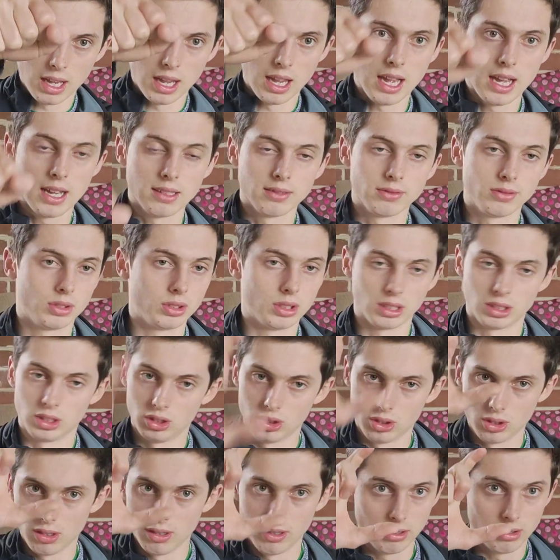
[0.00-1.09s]
It's
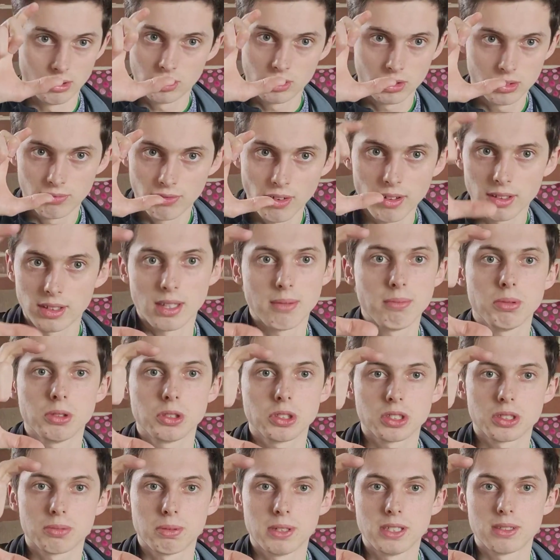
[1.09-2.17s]
very simple, just a piece of
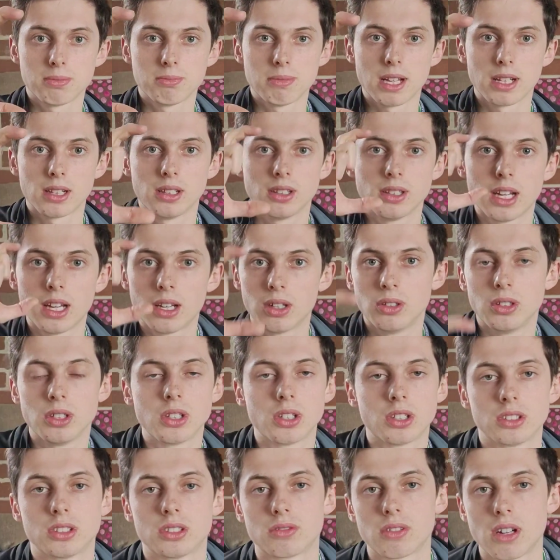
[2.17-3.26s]
metal that only costs around
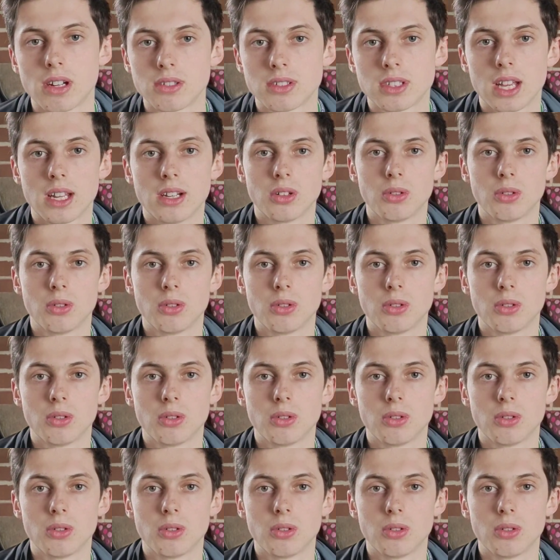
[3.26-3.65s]
10 quid.